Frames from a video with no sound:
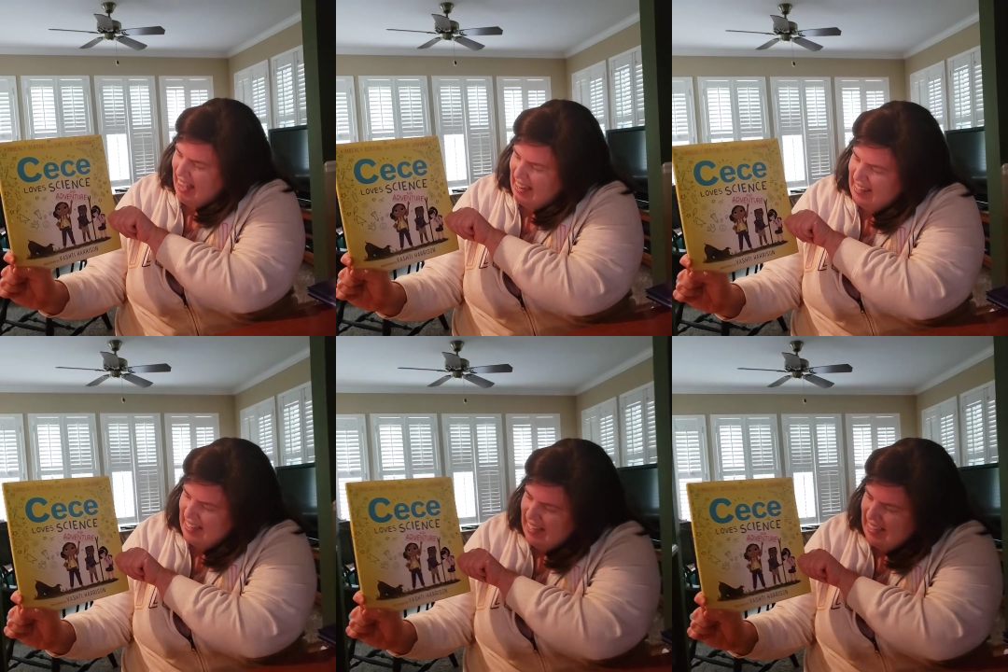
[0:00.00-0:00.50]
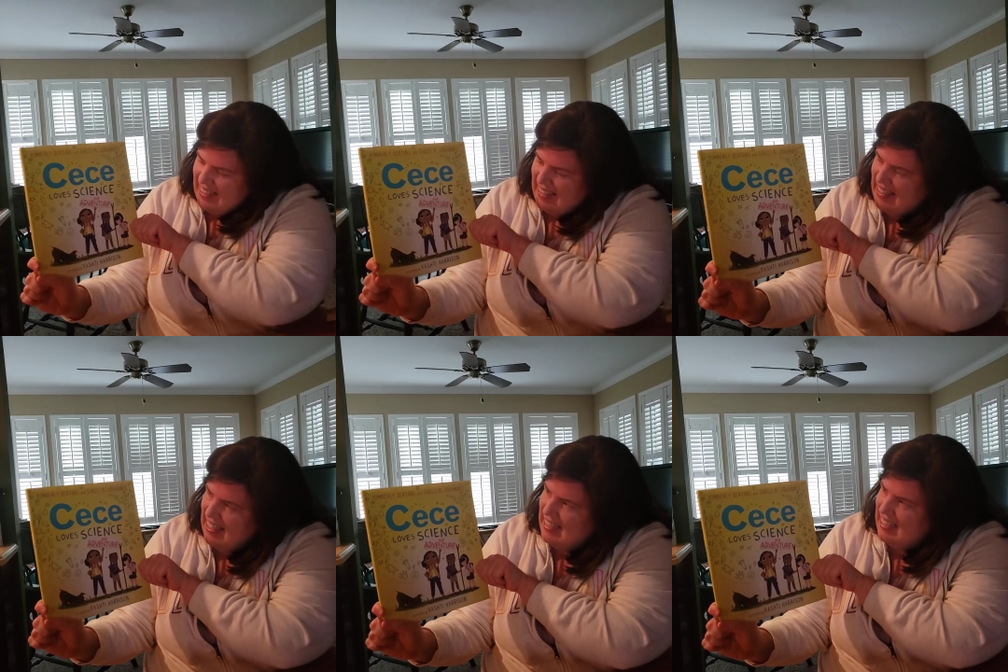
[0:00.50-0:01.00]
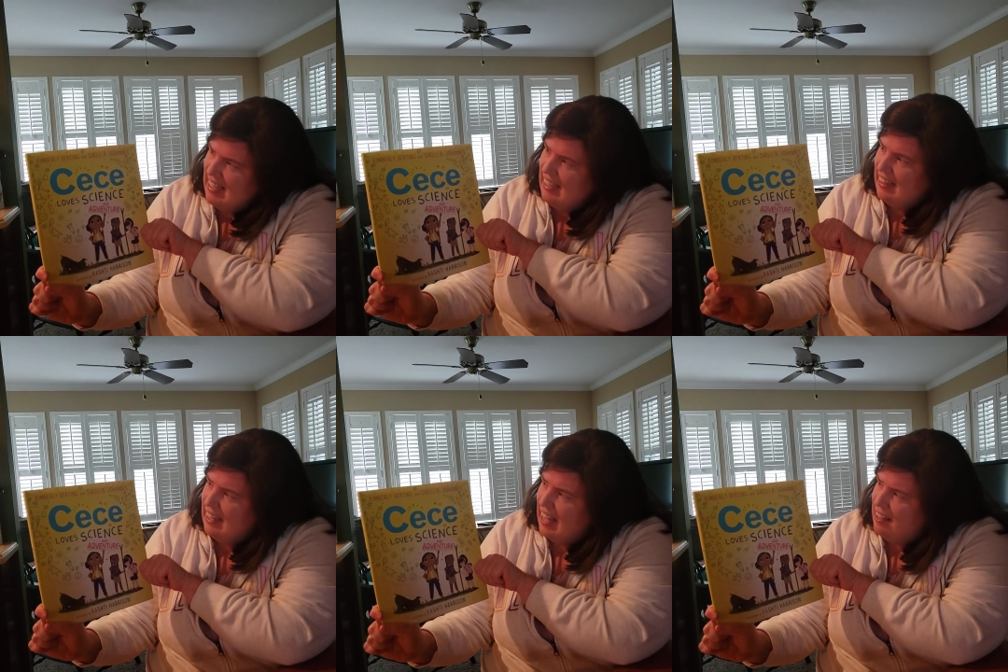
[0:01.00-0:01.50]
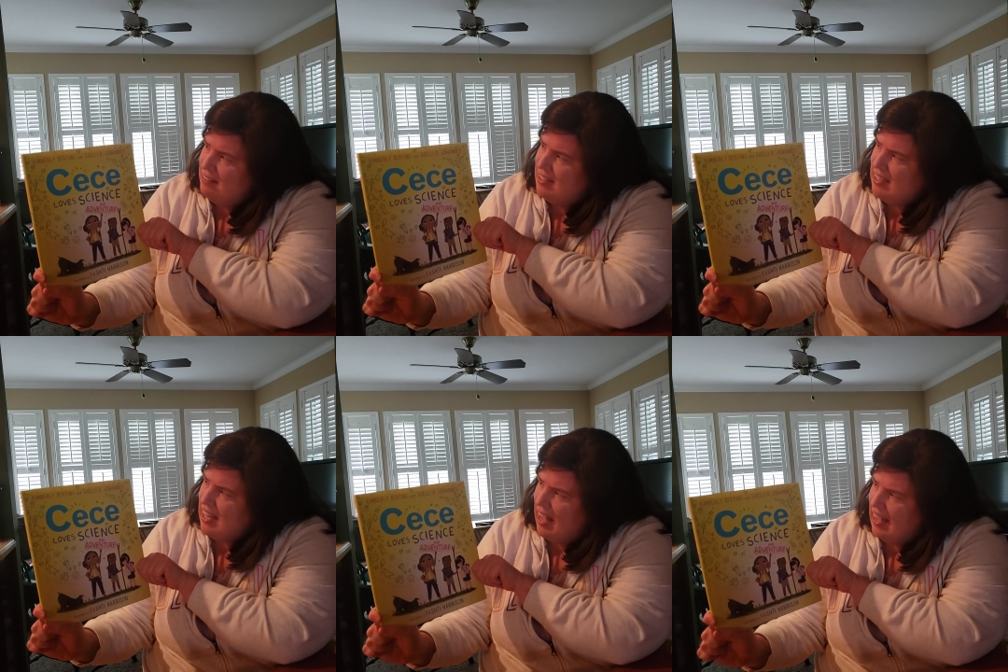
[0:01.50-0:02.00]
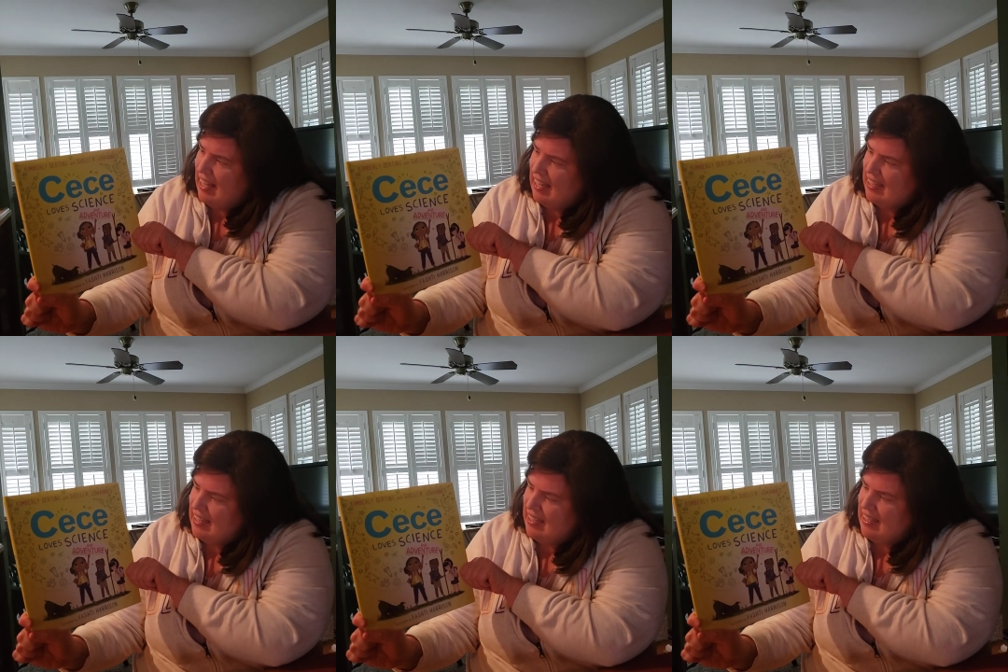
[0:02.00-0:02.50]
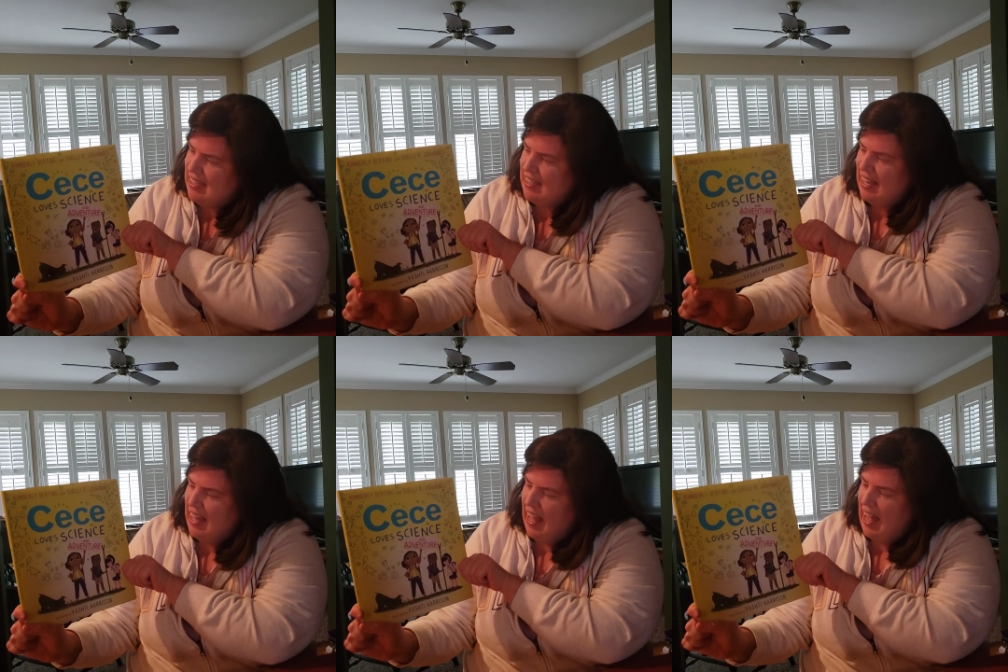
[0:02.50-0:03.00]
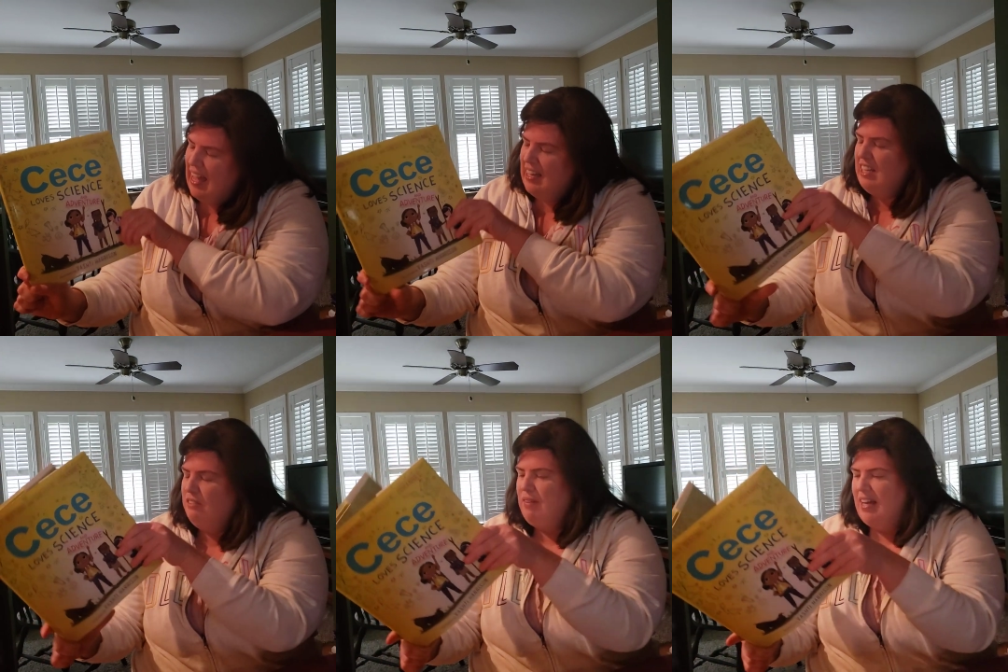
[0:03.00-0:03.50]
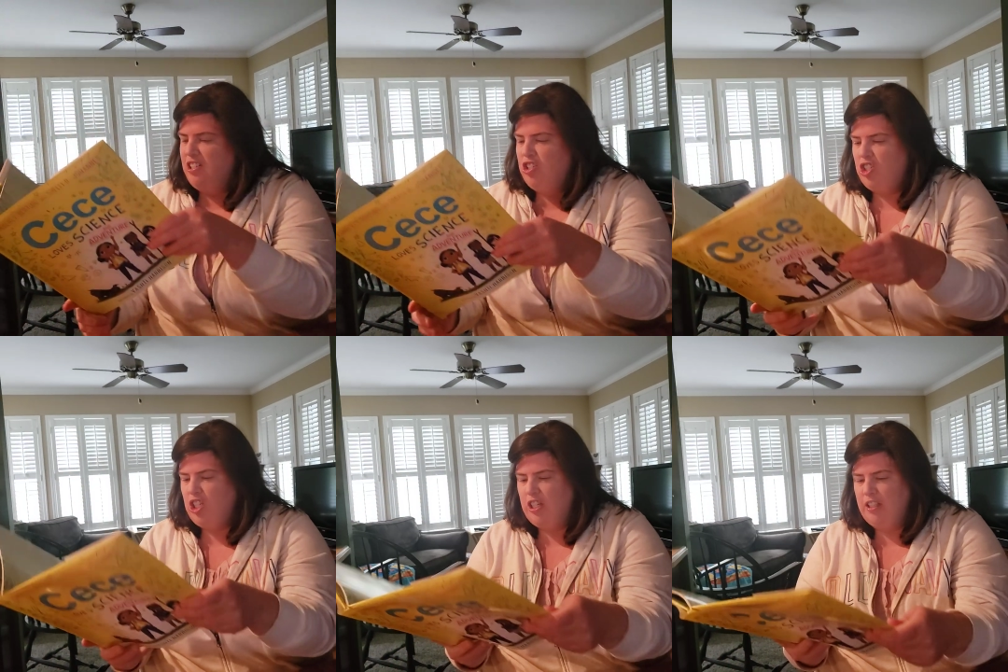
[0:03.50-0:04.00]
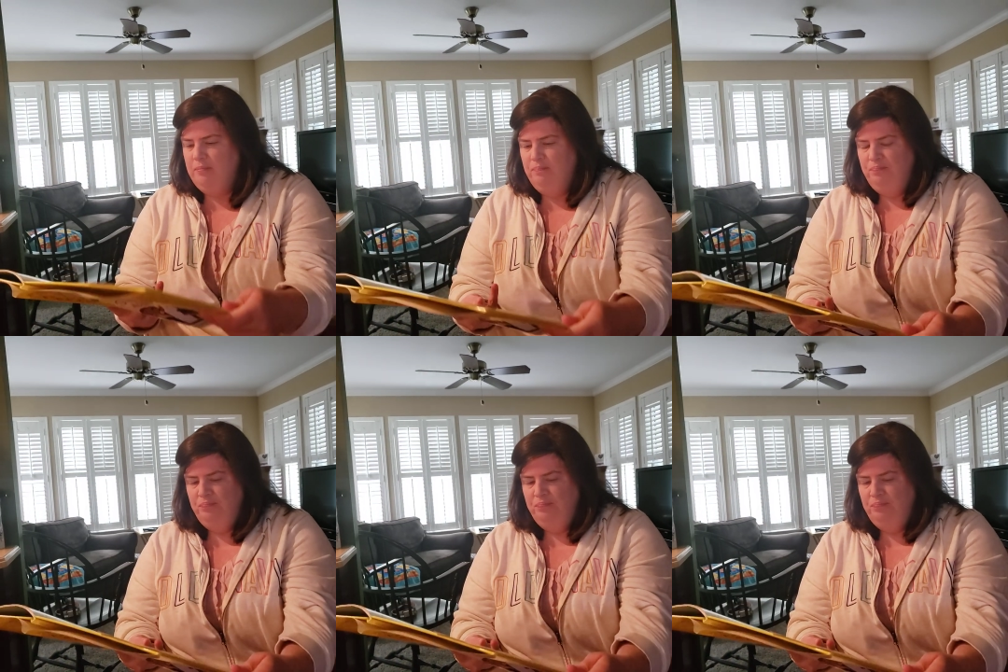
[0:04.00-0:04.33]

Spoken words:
at Cece Loves Science and Adventure.